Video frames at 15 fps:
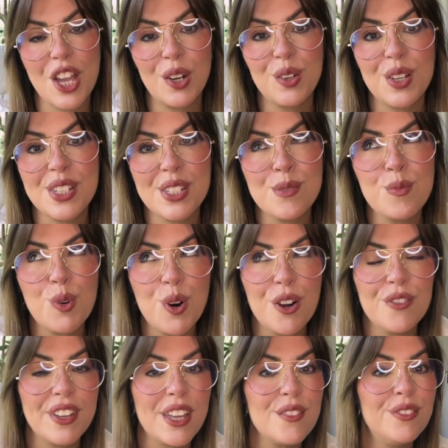channel is more
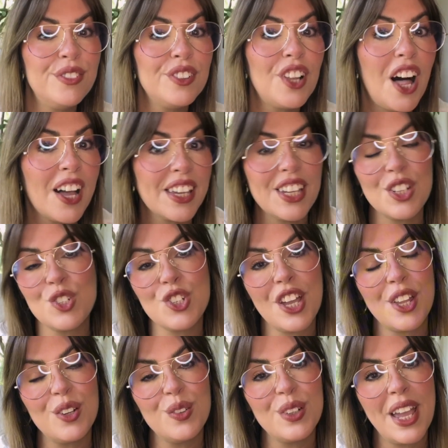of a vlogging
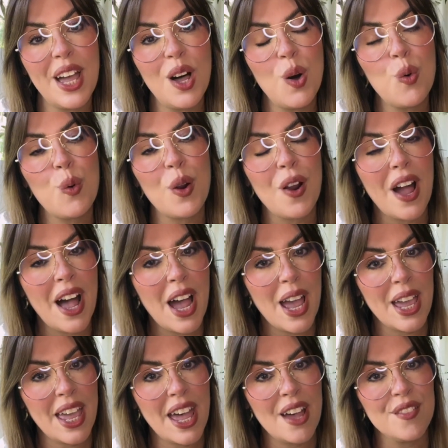channel now, where
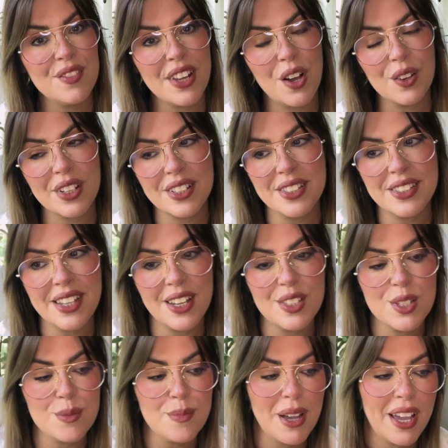I have now
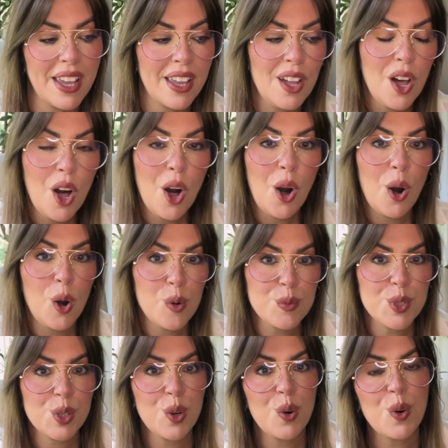condensed my
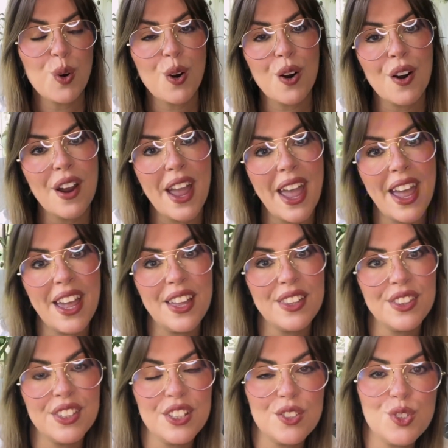home decor
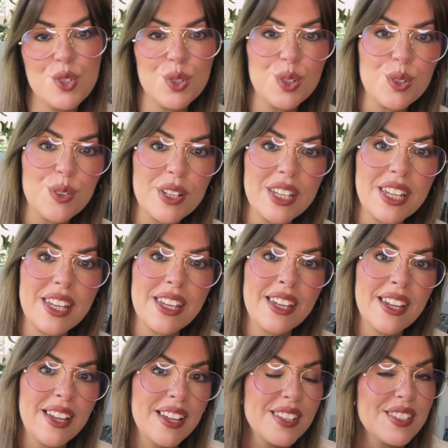and the
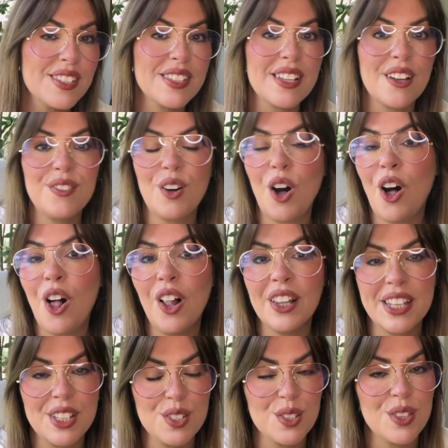jewelry stuff
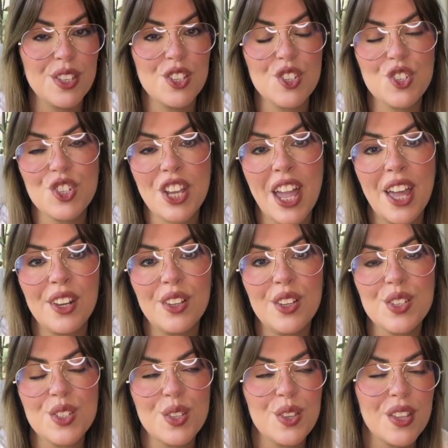all into this
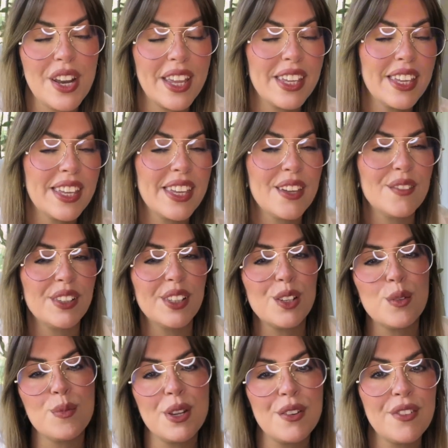channel so that I can give a
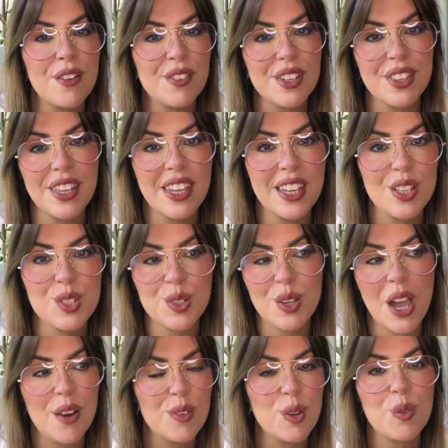little bit of everything
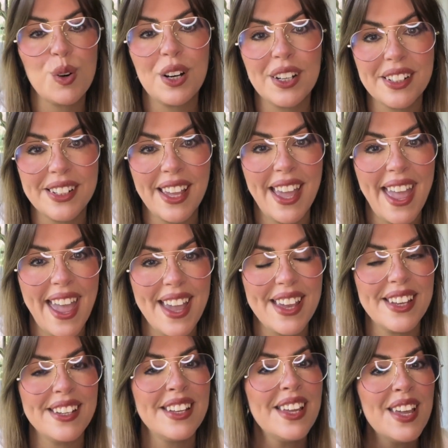to everyone
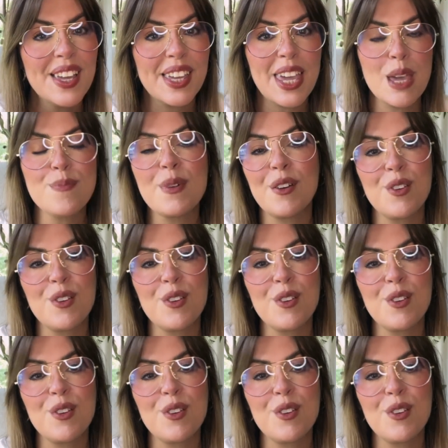and keep